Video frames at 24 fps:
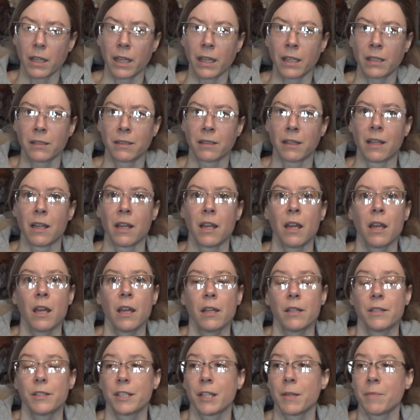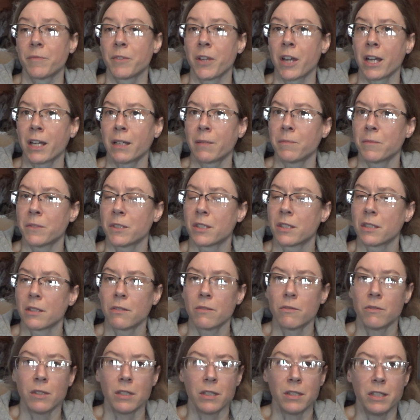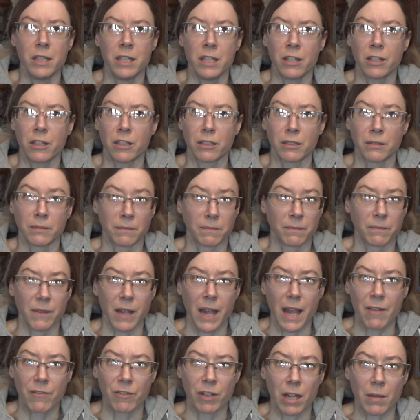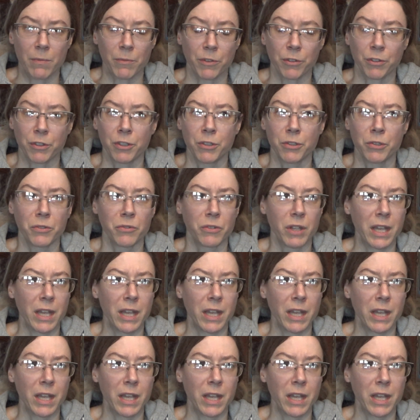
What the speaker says: And sometimes the deer have come through,